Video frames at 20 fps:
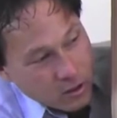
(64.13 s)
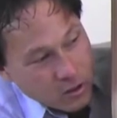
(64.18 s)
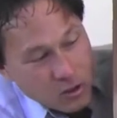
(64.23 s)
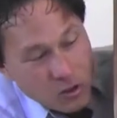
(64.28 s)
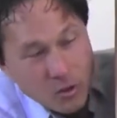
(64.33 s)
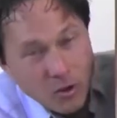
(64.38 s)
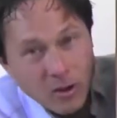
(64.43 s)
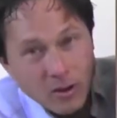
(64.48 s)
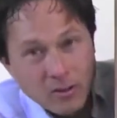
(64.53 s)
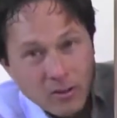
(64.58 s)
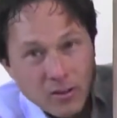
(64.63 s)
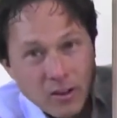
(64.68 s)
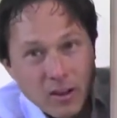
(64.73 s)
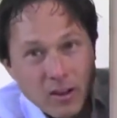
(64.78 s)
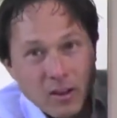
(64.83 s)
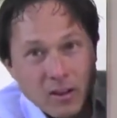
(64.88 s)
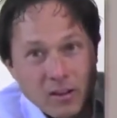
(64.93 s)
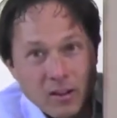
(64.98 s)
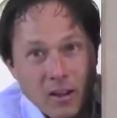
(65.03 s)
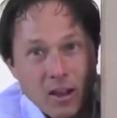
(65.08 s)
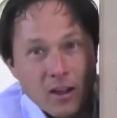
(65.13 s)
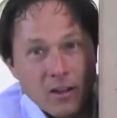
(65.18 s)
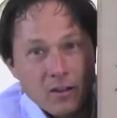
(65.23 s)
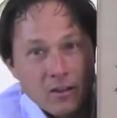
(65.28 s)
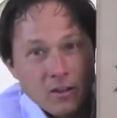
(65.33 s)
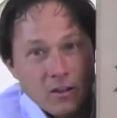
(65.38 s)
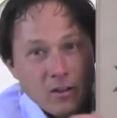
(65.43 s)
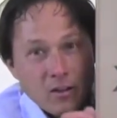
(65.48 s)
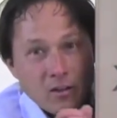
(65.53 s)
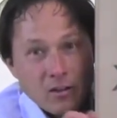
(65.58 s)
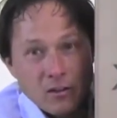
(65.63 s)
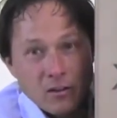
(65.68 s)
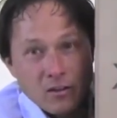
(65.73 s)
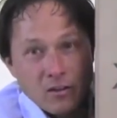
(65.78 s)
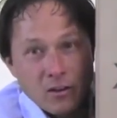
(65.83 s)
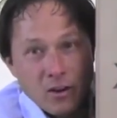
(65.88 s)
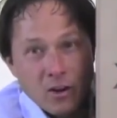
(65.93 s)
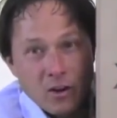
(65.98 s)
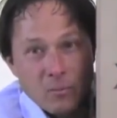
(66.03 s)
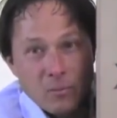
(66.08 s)
USA. Yeah.
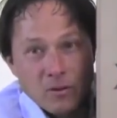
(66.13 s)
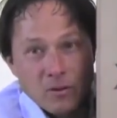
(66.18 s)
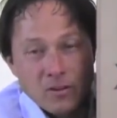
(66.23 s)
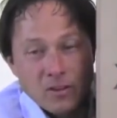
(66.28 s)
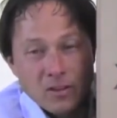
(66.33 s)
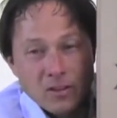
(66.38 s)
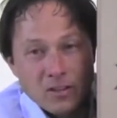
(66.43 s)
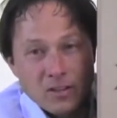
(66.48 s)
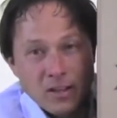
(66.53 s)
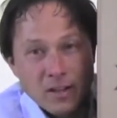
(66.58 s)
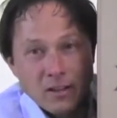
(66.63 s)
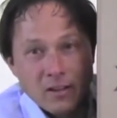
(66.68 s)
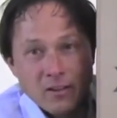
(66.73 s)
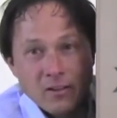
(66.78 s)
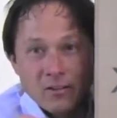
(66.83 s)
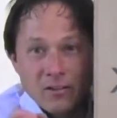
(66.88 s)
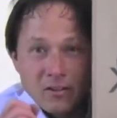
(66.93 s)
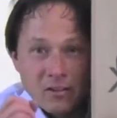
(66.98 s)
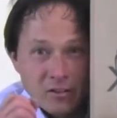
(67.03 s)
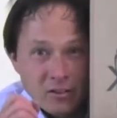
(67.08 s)
100% stainless.